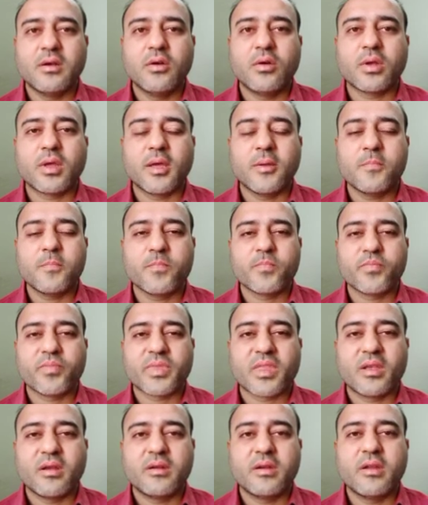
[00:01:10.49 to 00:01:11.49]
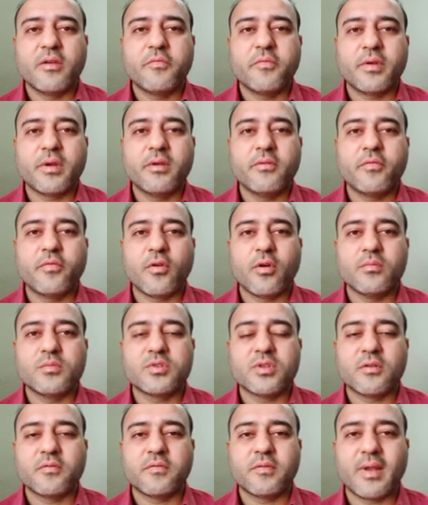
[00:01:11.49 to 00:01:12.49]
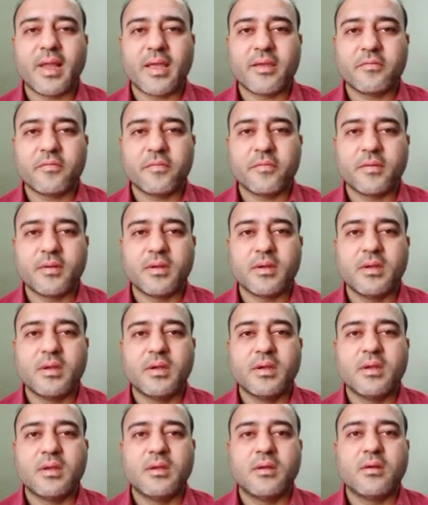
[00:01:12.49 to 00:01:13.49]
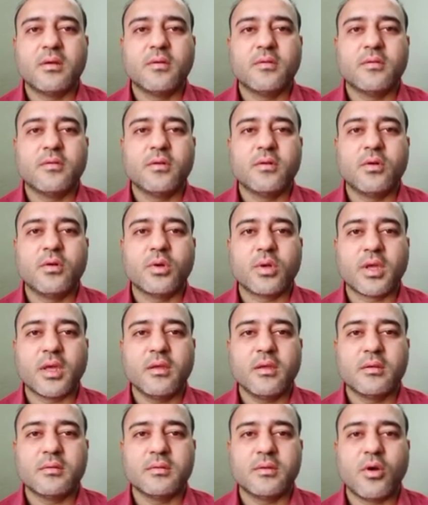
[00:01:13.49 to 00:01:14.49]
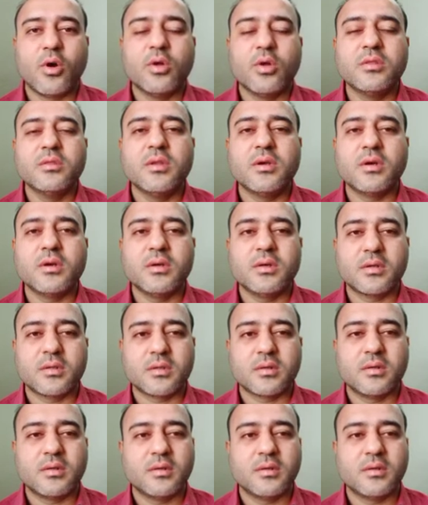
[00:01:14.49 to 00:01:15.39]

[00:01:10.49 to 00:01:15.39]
okay, different forms of life, okay, on the earth.